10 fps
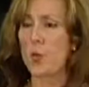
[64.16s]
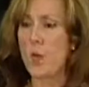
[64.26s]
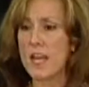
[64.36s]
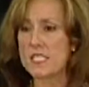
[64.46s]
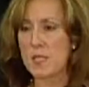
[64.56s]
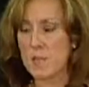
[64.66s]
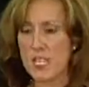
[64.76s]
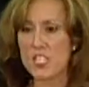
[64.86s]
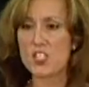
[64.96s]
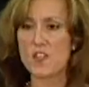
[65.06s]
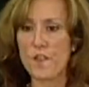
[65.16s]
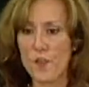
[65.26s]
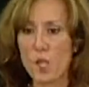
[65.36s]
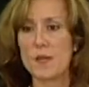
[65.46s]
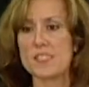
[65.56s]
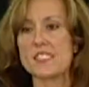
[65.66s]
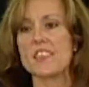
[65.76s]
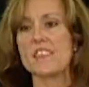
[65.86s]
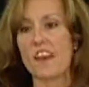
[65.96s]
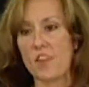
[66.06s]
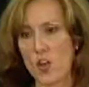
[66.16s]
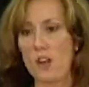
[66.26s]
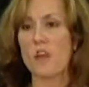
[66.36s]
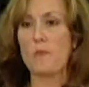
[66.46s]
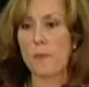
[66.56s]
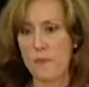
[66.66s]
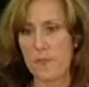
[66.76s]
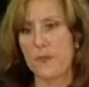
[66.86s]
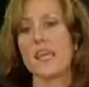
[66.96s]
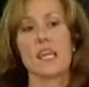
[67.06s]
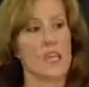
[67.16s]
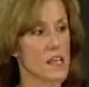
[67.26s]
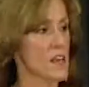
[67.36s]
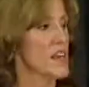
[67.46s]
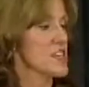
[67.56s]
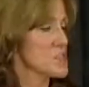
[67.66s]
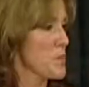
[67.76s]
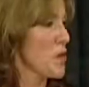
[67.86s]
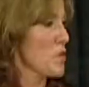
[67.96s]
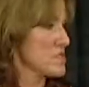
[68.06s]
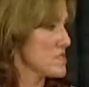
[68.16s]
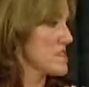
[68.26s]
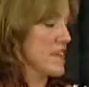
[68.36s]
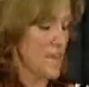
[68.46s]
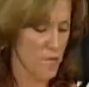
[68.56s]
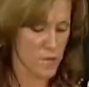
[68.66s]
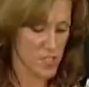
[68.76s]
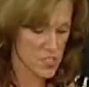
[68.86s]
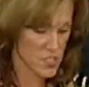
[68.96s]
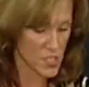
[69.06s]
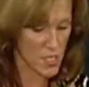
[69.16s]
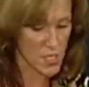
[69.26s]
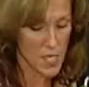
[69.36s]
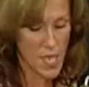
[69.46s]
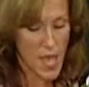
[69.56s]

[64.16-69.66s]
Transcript: We want to diminish the frequency that they're being exposed to that fruity sugar.